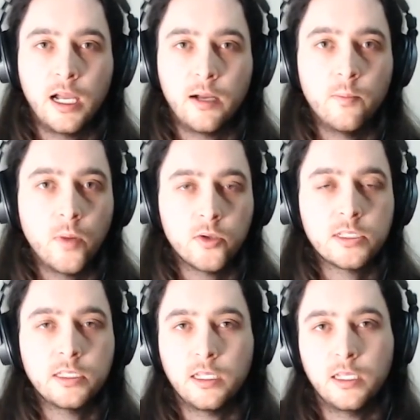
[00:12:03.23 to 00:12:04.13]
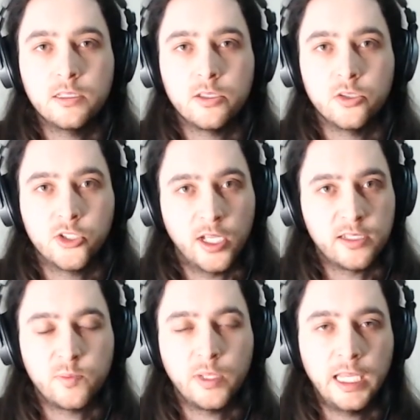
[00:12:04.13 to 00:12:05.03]
Mostly it is
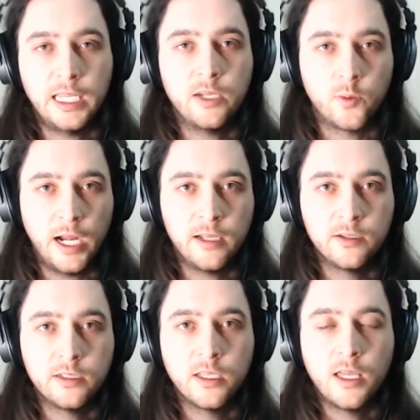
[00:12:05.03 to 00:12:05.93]
just playing around,